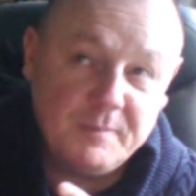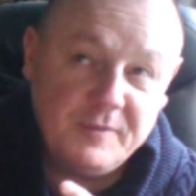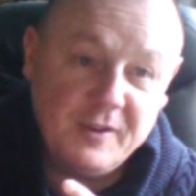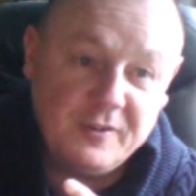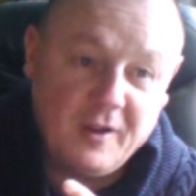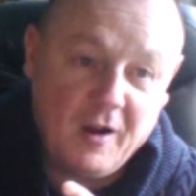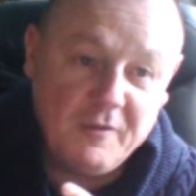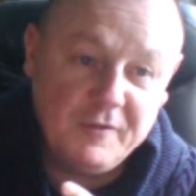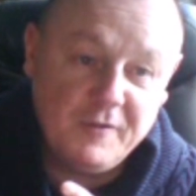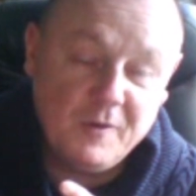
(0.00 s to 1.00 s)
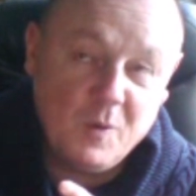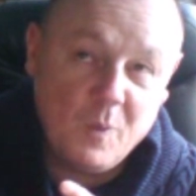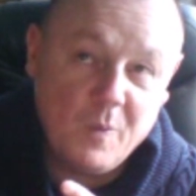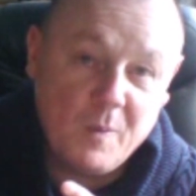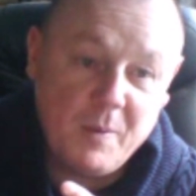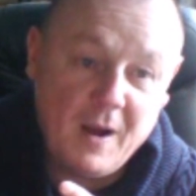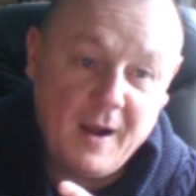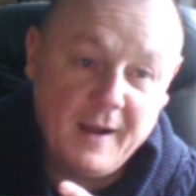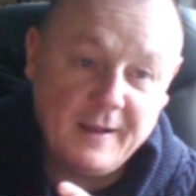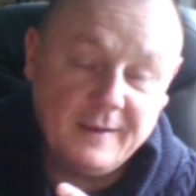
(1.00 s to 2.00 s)
discomfort, all the
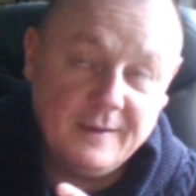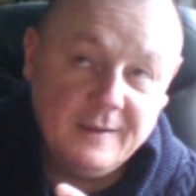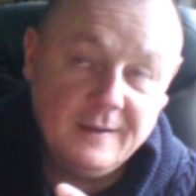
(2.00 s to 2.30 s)
pain